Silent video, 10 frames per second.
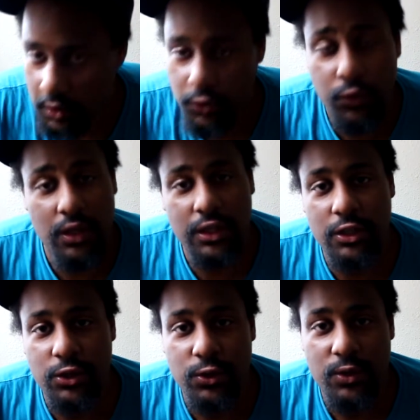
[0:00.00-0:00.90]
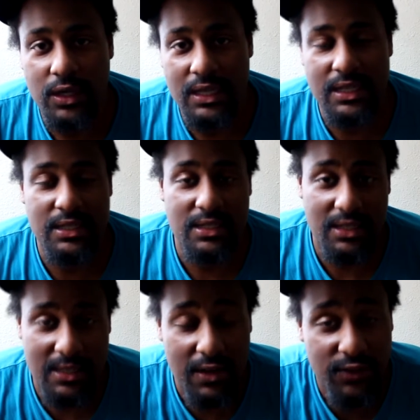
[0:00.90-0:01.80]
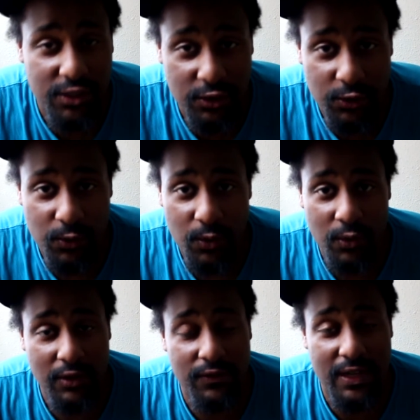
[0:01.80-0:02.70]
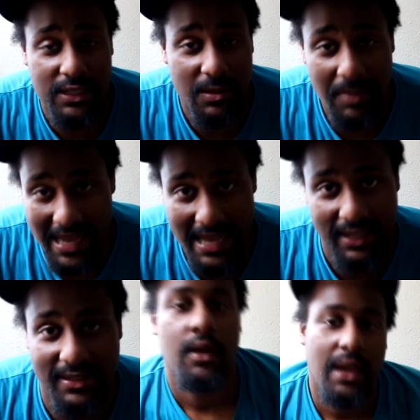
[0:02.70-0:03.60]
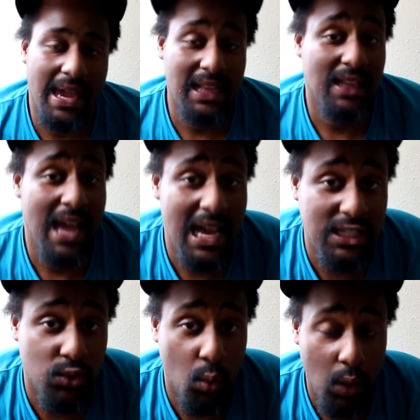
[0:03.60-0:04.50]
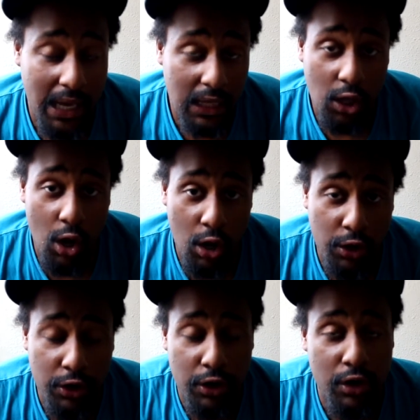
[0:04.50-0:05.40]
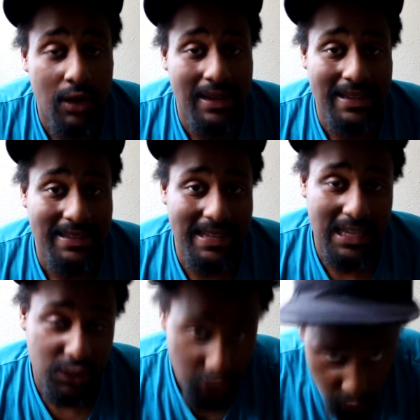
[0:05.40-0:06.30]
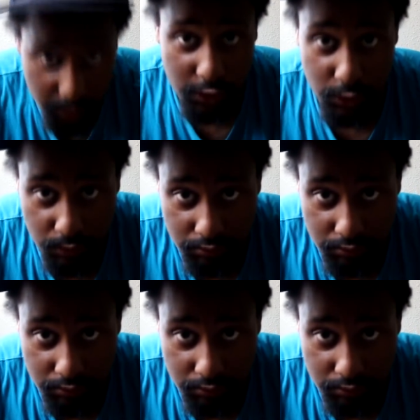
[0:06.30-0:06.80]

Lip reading: Gorilla Glue is the toughest glue on the face of the planet, and it lasts way longer than super glue.